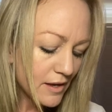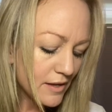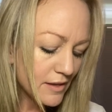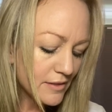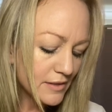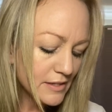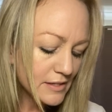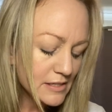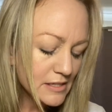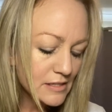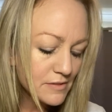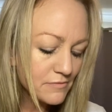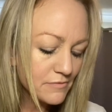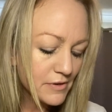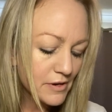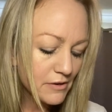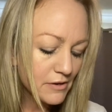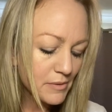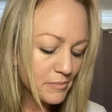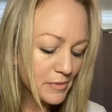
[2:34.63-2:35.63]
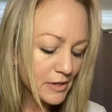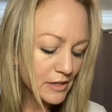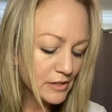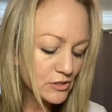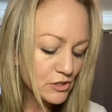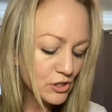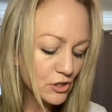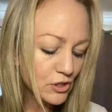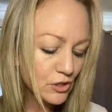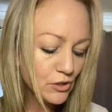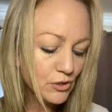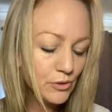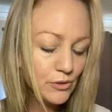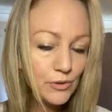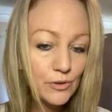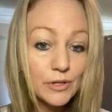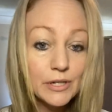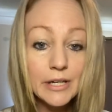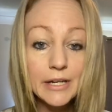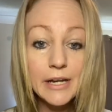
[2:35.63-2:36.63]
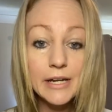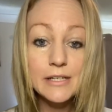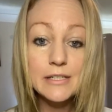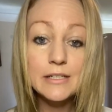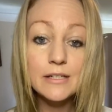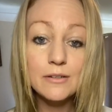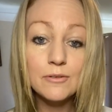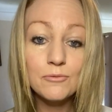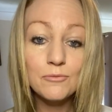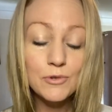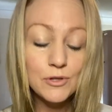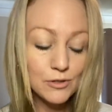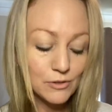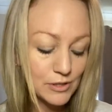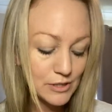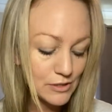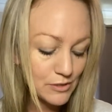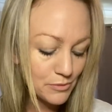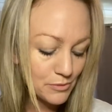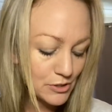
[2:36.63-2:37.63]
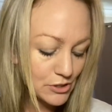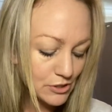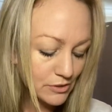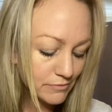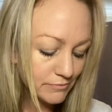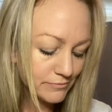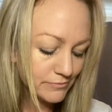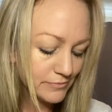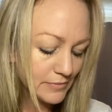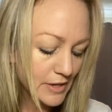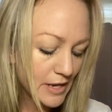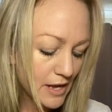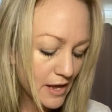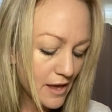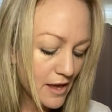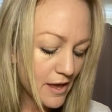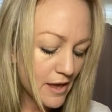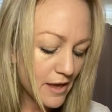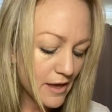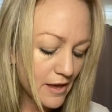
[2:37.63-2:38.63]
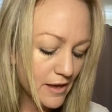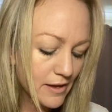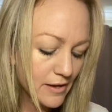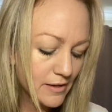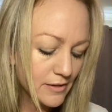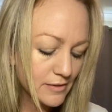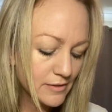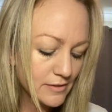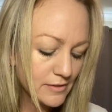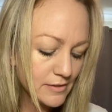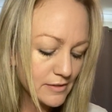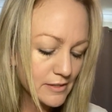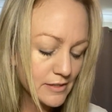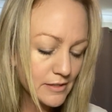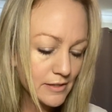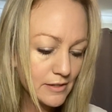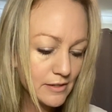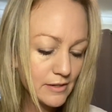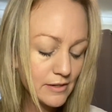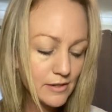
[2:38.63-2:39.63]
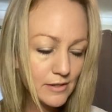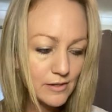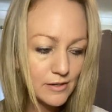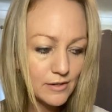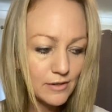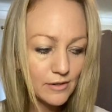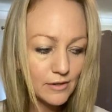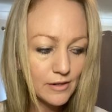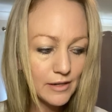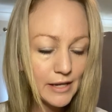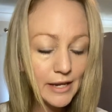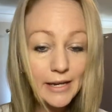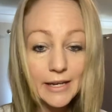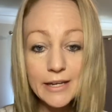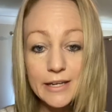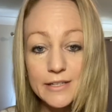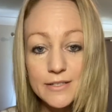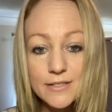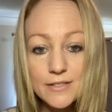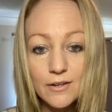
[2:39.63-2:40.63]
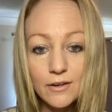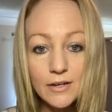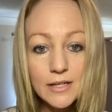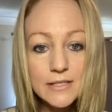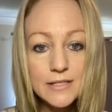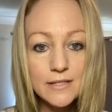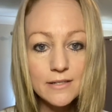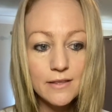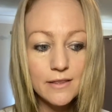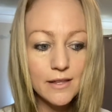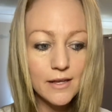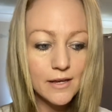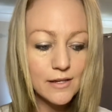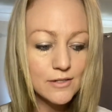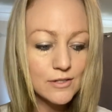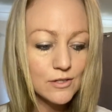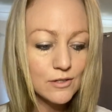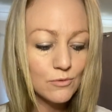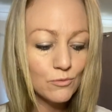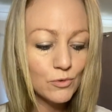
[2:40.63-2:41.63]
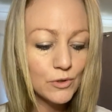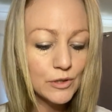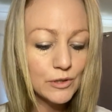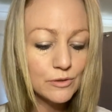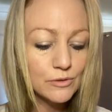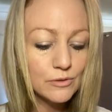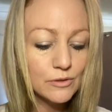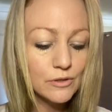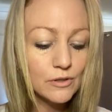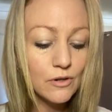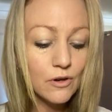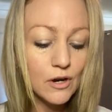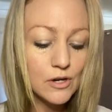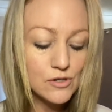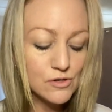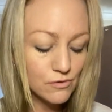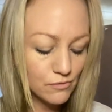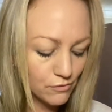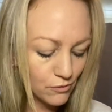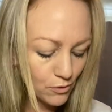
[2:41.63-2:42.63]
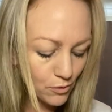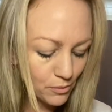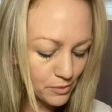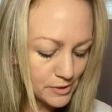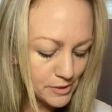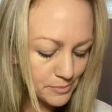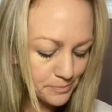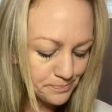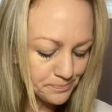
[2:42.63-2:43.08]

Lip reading: This is very much you connecting with your intuition and getting insights that will guide you forward.